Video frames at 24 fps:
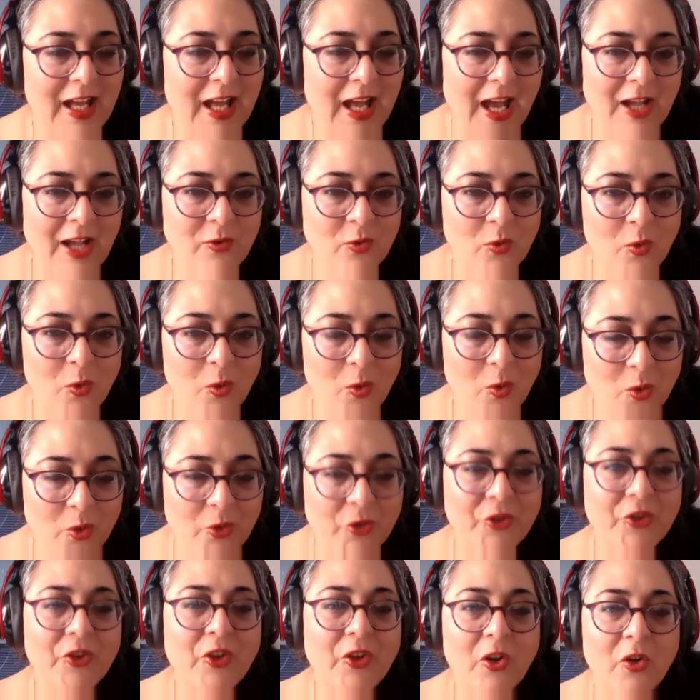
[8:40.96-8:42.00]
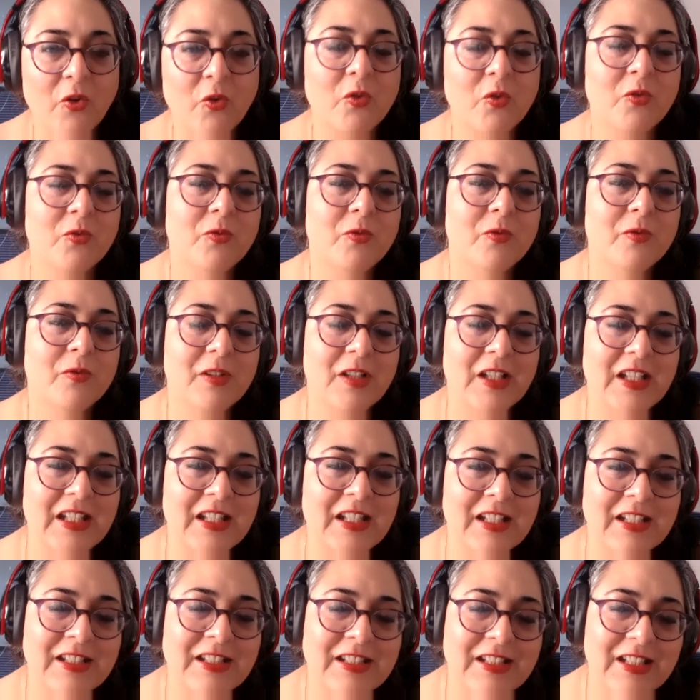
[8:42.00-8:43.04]
And also,
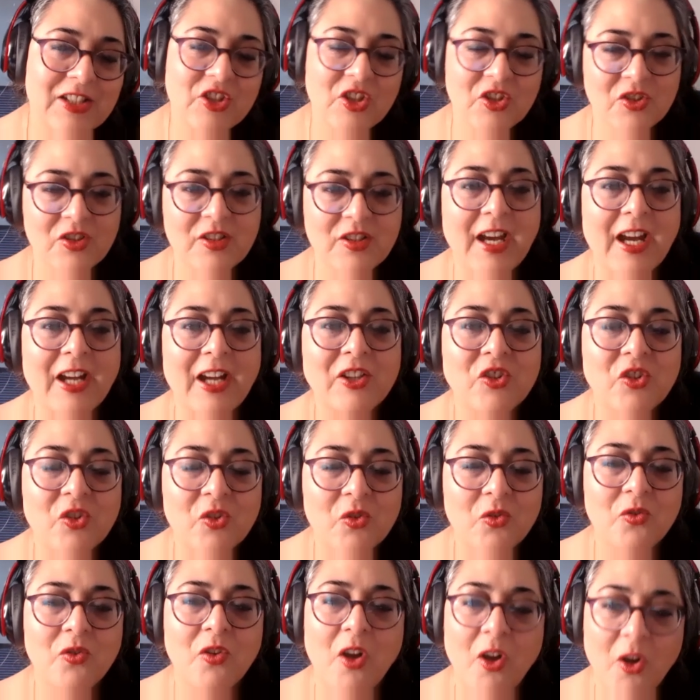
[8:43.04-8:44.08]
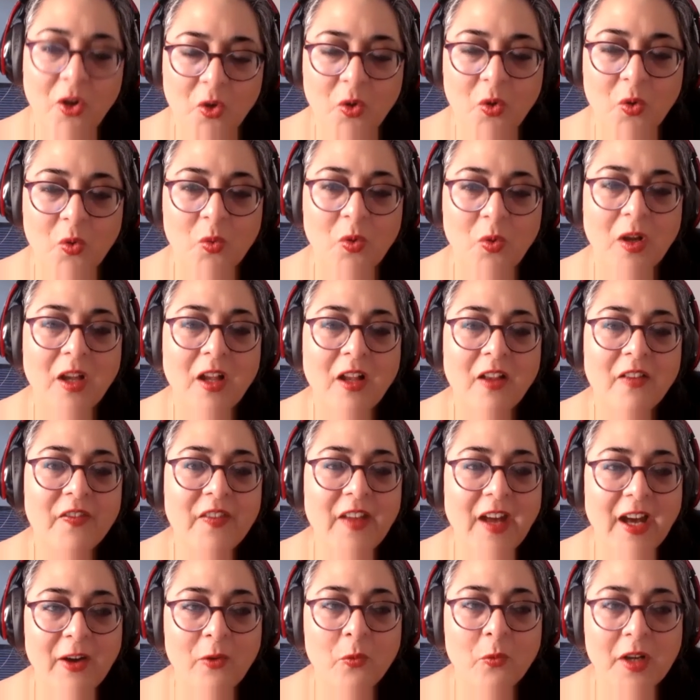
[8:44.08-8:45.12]
in addition to that, you know
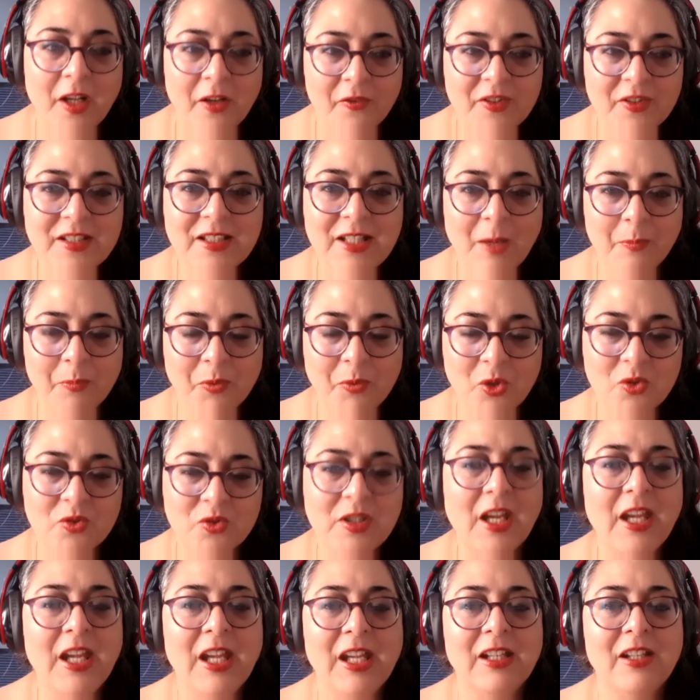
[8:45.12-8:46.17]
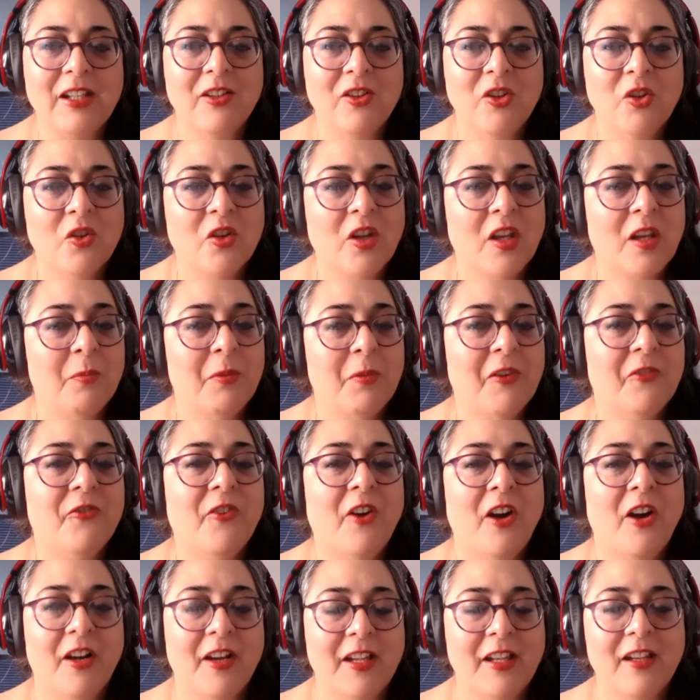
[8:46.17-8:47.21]
that whatever step you take, you're going to be
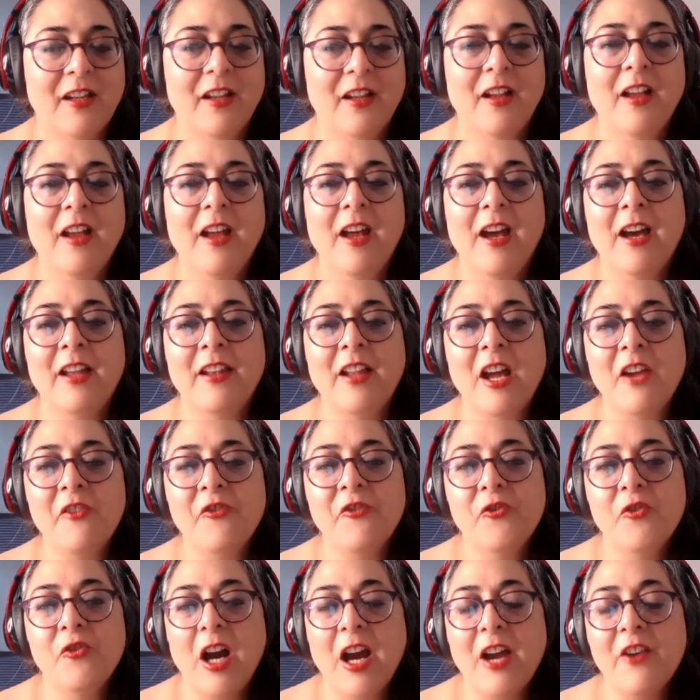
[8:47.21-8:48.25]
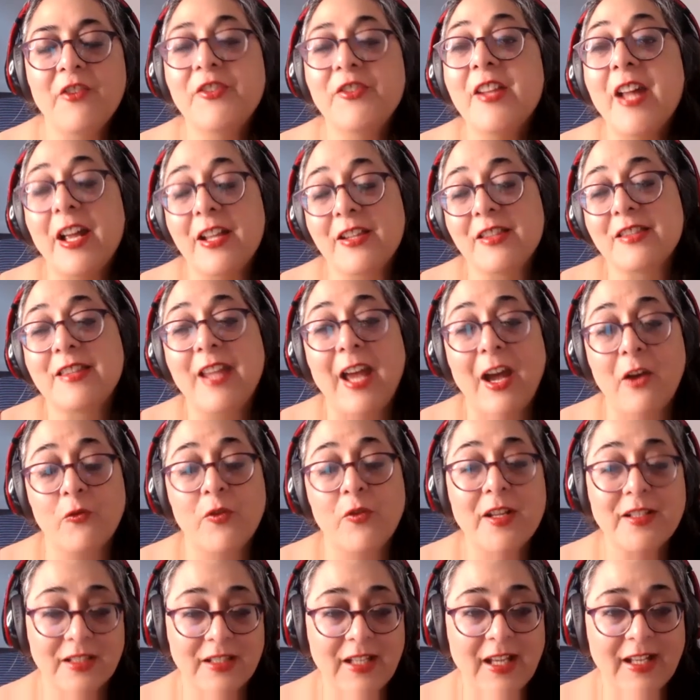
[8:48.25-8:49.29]
fine. And that
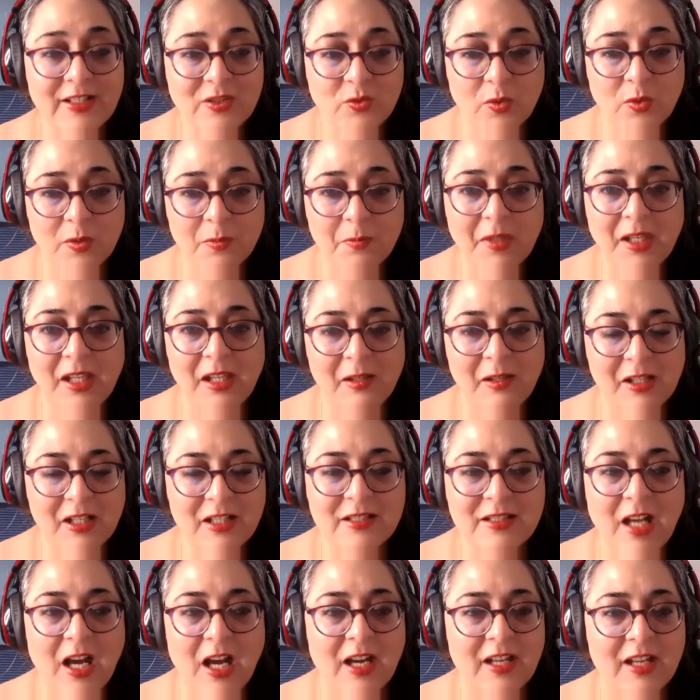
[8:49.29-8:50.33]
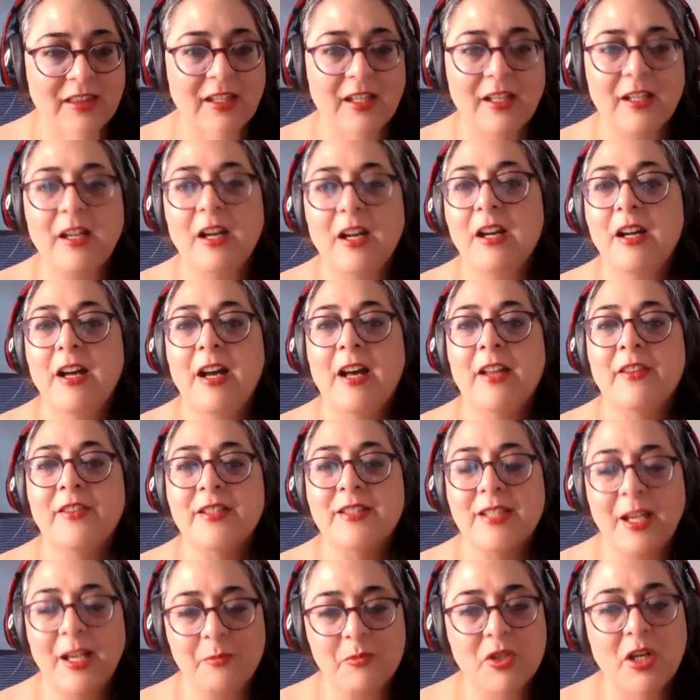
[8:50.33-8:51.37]
resonates with me because I think at the
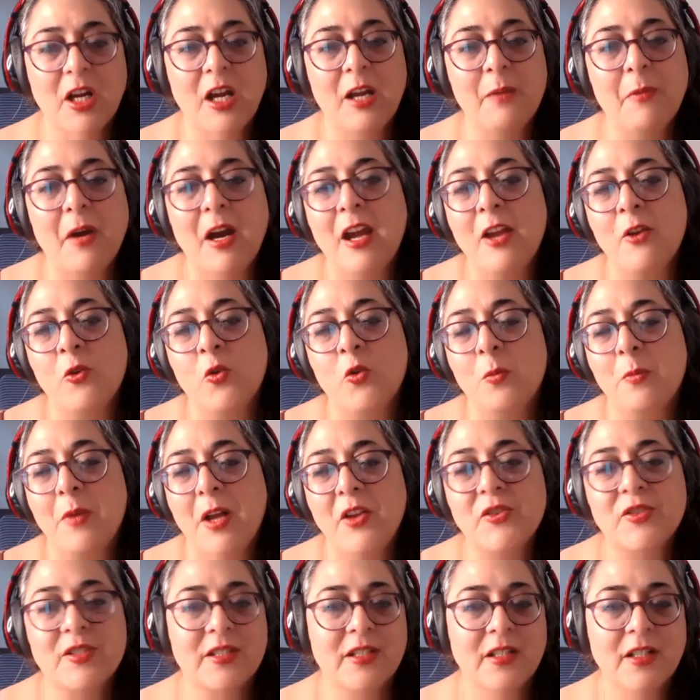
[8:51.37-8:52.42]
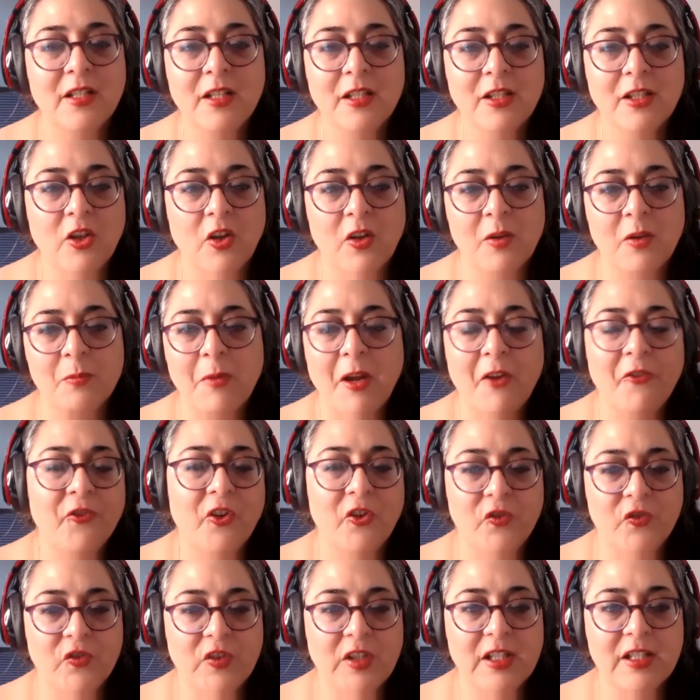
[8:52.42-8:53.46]
same time, I almost, you know, in my
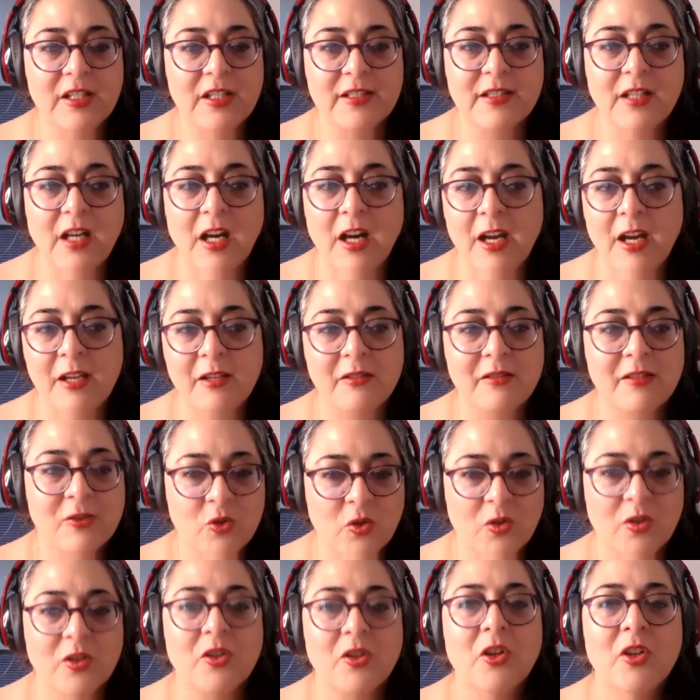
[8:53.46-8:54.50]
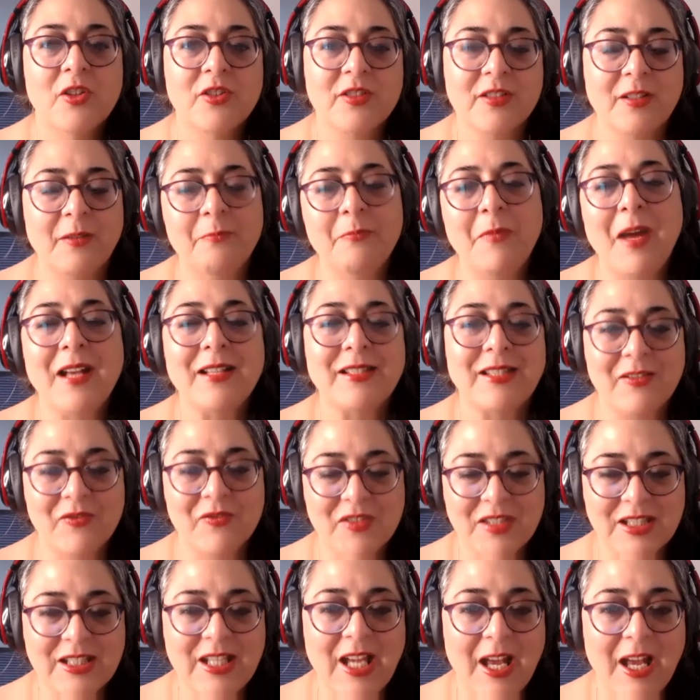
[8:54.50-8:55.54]
50s, I took some
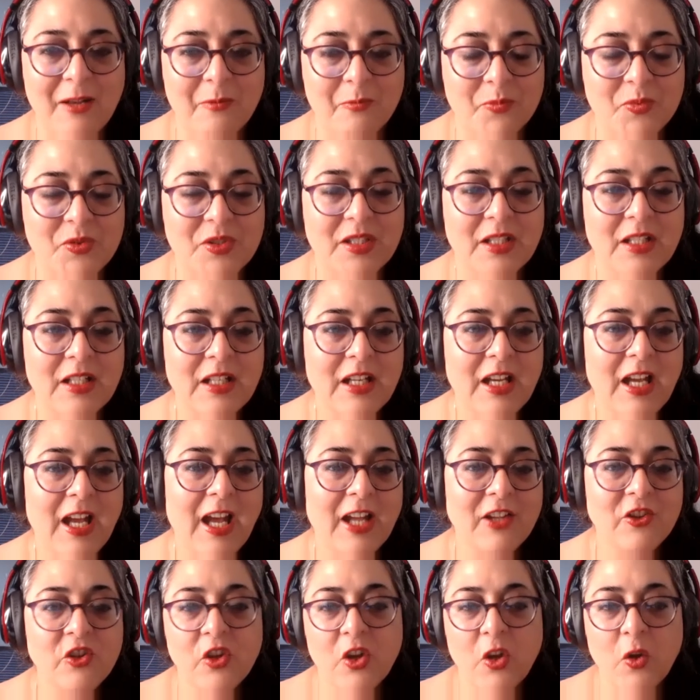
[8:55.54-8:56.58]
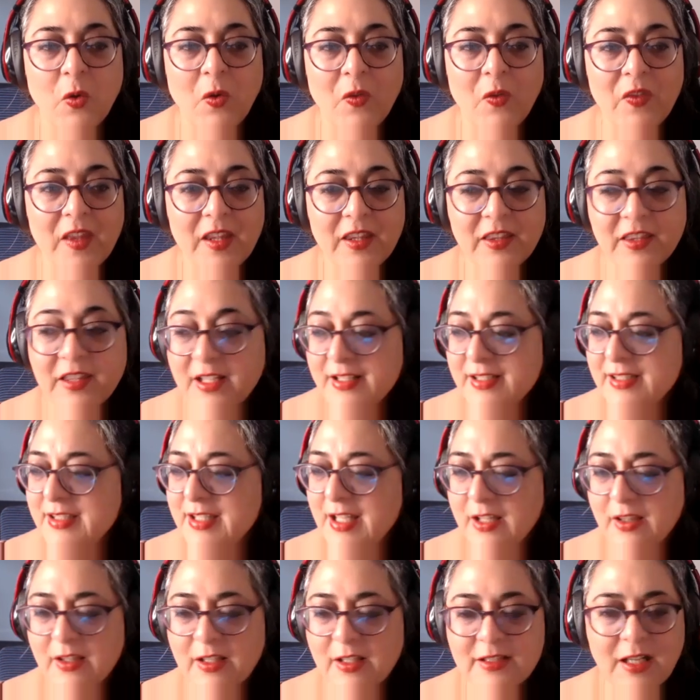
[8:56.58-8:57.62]
massive steps. And, you know, and this
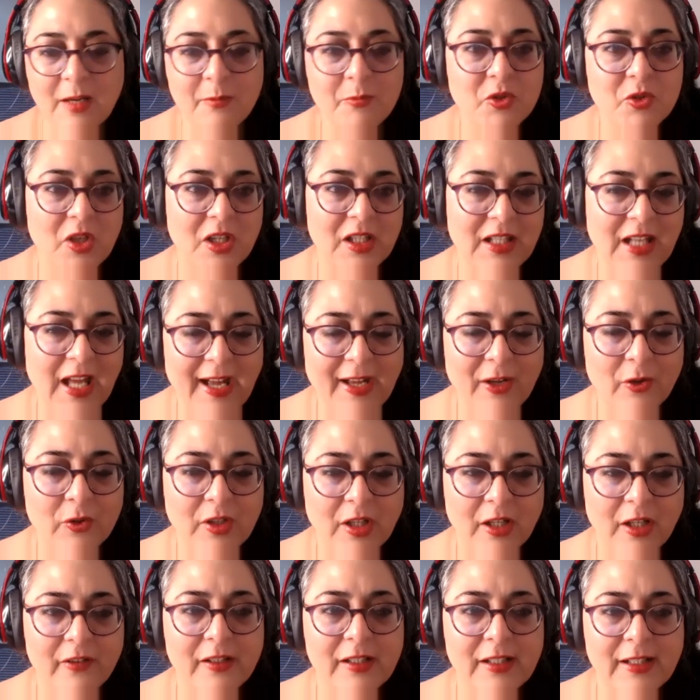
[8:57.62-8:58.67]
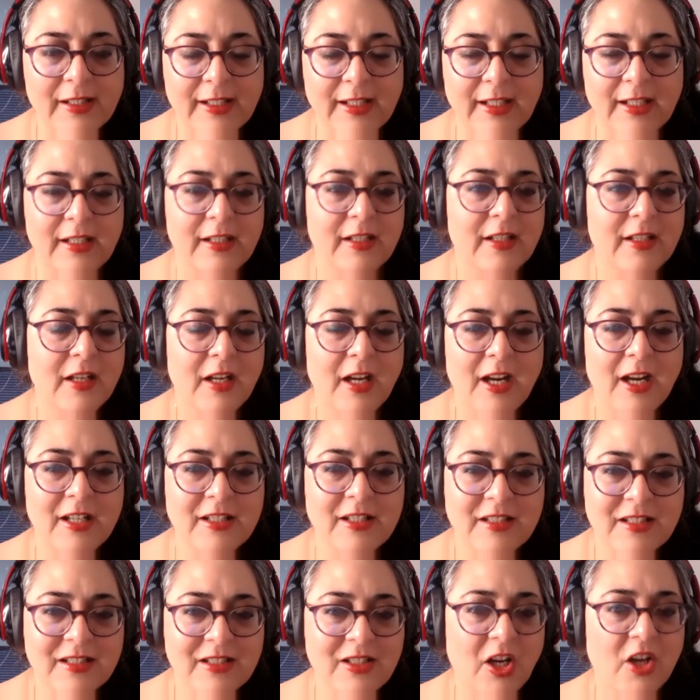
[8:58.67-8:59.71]
thing that I'm doing now currently,
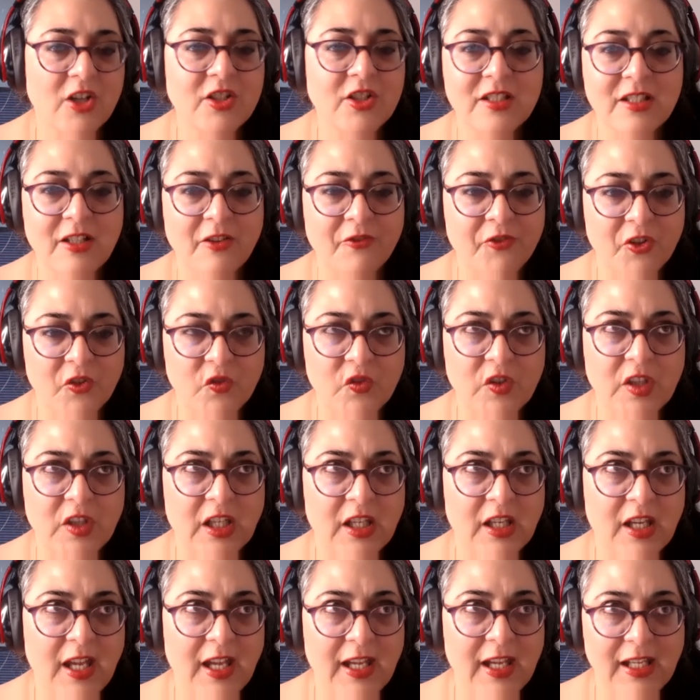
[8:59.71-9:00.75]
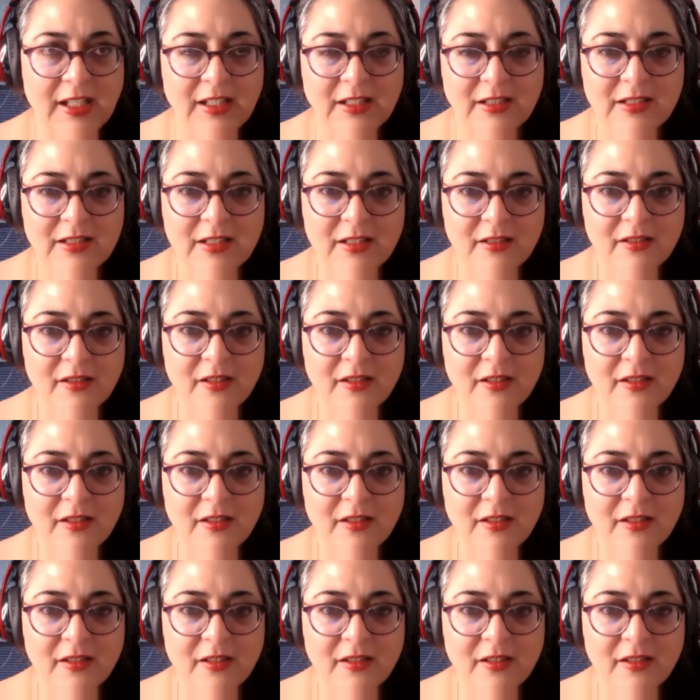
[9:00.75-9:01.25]
I'd started at 58.